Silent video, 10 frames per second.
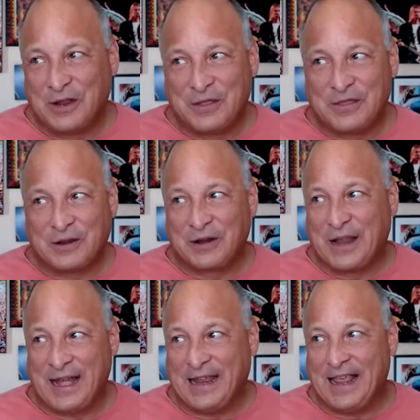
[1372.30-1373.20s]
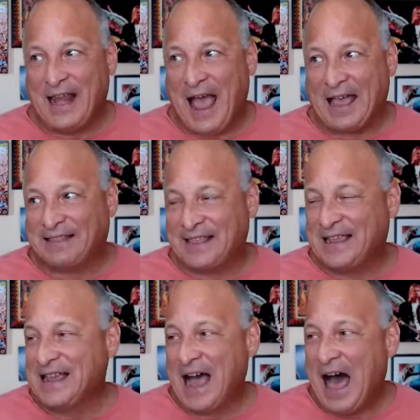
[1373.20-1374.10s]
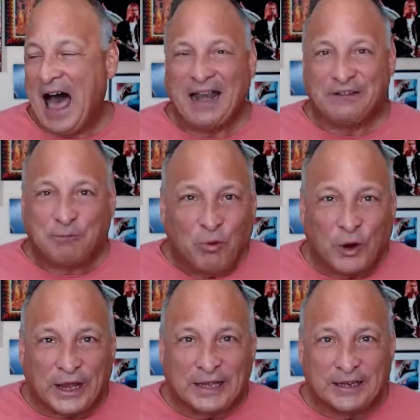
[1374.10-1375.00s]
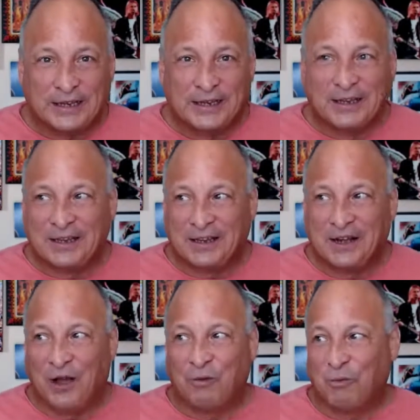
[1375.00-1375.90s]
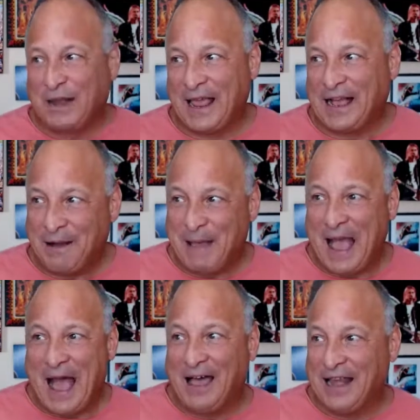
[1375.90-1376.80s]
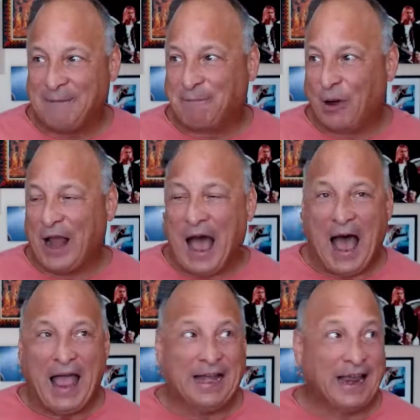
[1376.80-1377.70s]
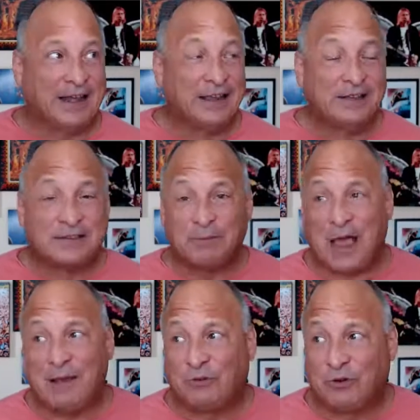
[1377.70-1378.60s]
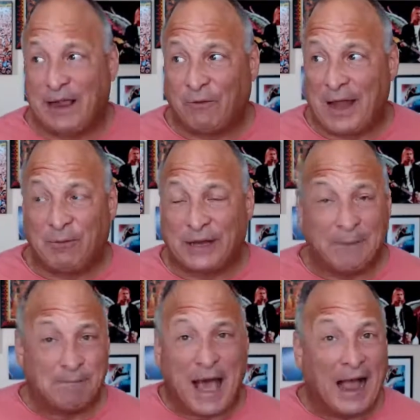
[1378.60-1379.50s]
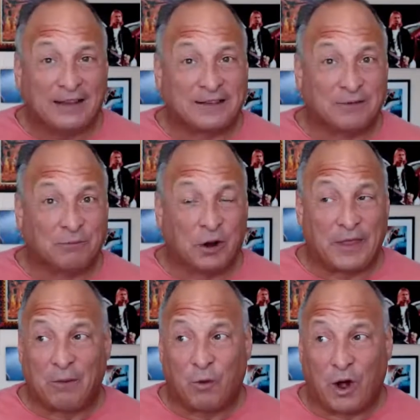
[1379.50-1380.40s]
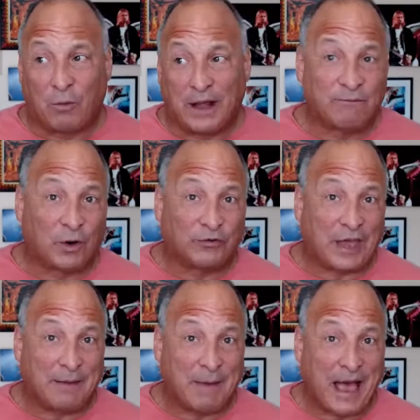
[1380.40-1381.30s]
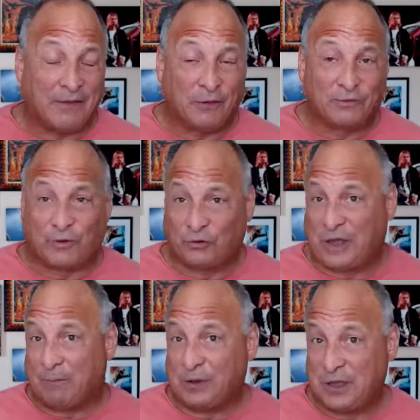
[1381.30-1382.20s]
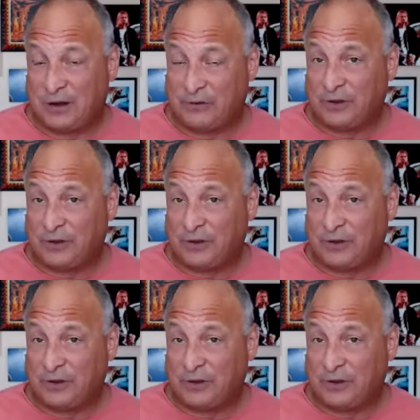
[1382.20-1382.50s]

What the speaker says: they're hitting it at the hottest point, when they come out and they burn hot. And then sometimes they're never able to get back to where they were when they first came out in those first couple years.